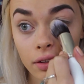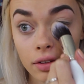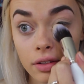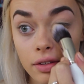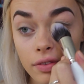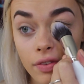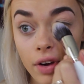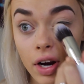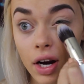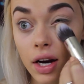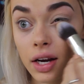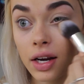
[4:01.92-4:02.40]

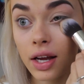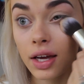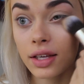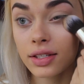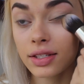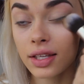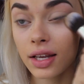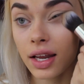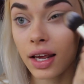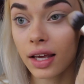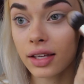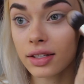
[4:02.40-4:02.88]
It's very
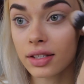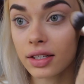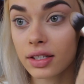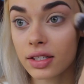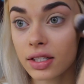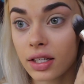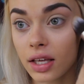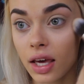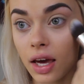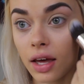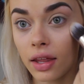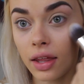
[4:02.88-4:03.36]
nice and easy
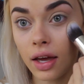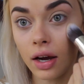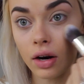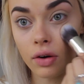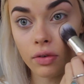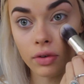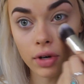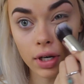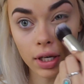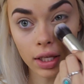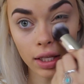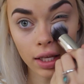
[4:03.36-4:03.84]
to get like
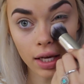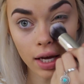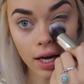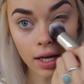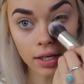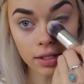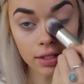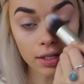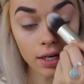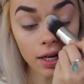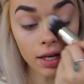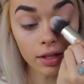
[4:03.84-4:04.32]
really
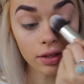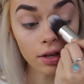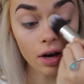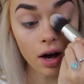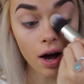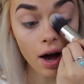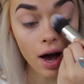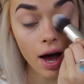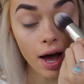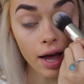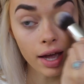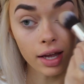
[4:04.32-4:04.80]
underneath
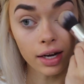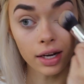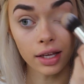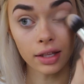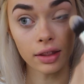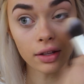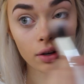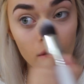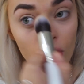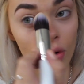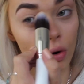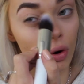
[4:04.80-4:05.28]
your eye and
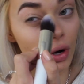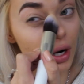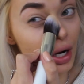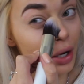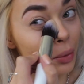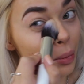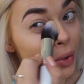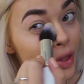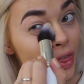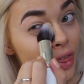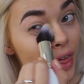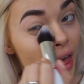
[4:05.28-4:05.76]
in the
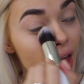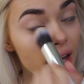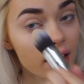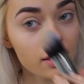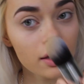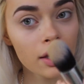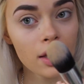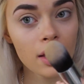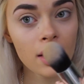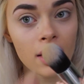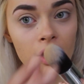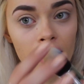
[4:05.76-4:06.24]
corner with
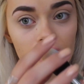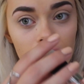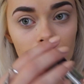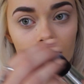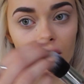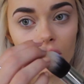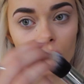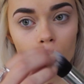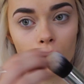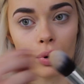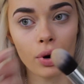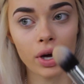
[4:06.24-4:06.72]
like the
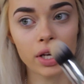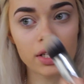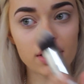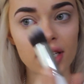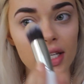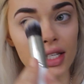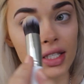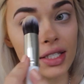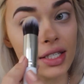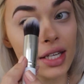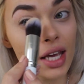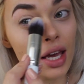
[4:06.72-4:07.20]
little
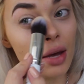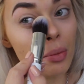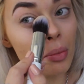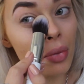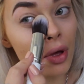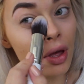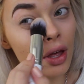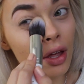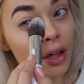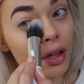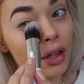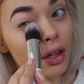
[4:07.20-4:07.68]
pointed tip.
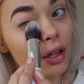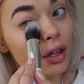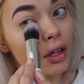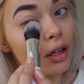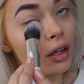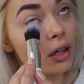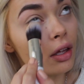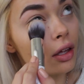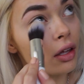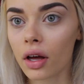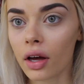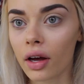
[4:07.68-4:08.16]

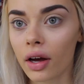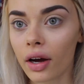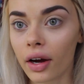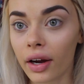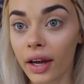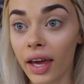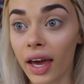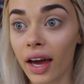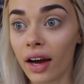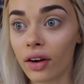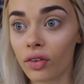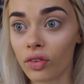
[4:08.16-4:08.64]

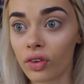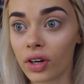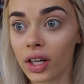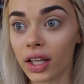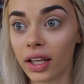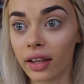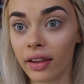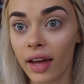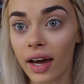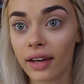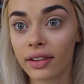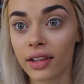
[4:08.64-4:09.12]
Okay, I
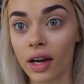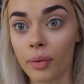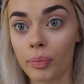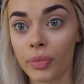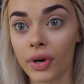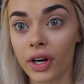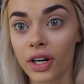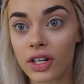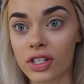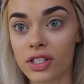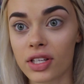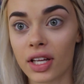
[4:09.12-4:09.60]
really like that
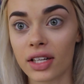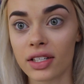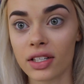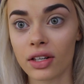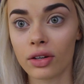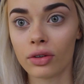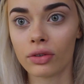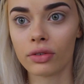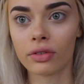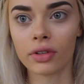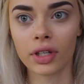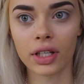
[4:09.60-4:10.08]
brush. That
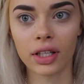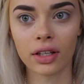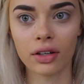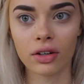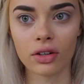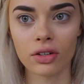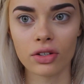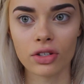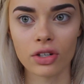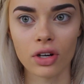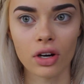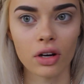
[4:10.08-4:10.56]
did a really
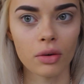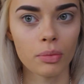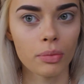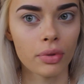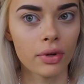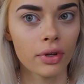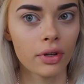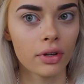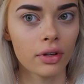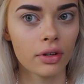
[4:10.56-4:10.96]
good job.